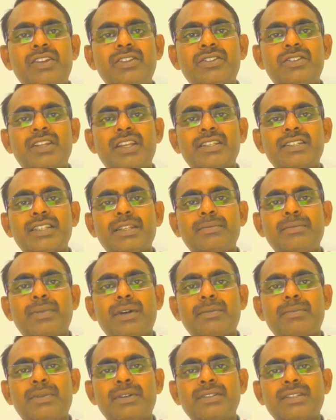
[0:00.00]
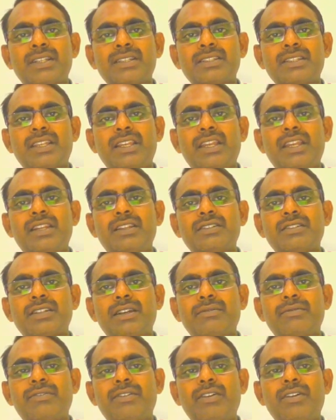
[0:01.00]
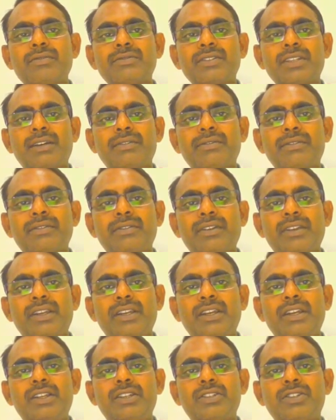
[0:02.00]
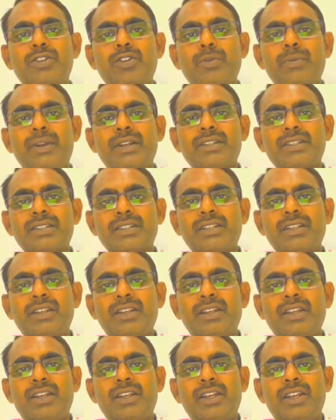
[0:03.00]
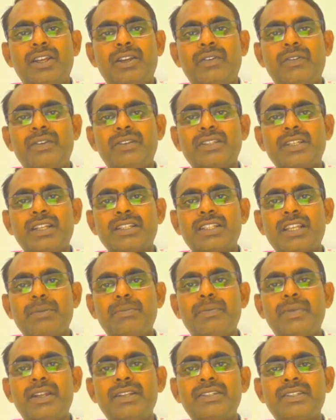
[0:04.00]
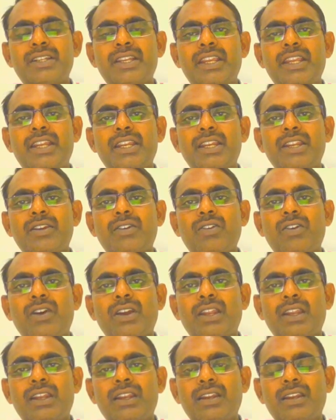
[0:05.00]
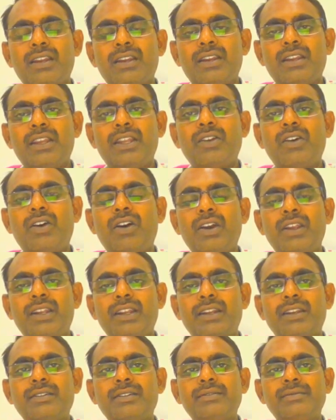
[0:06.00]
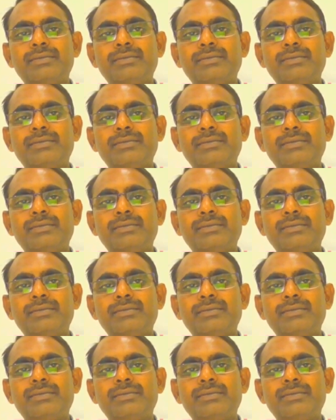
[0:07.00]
insulation purposes in some forms of instruments which are submerged in oil.